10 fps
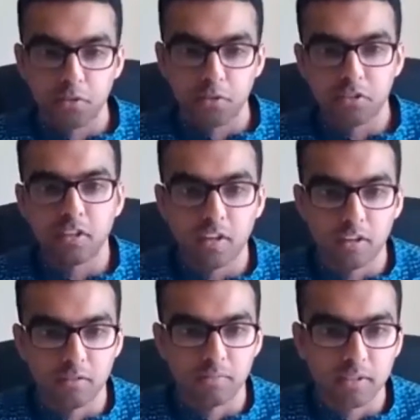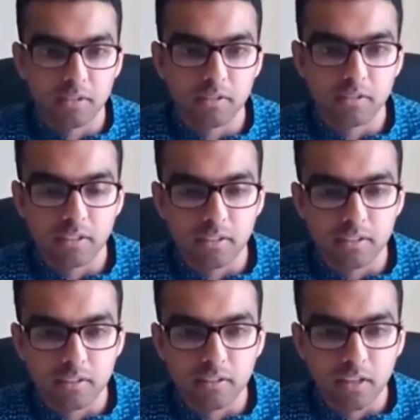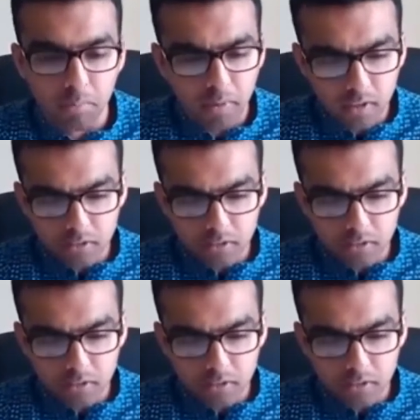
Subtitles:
future of masculinity is in that time.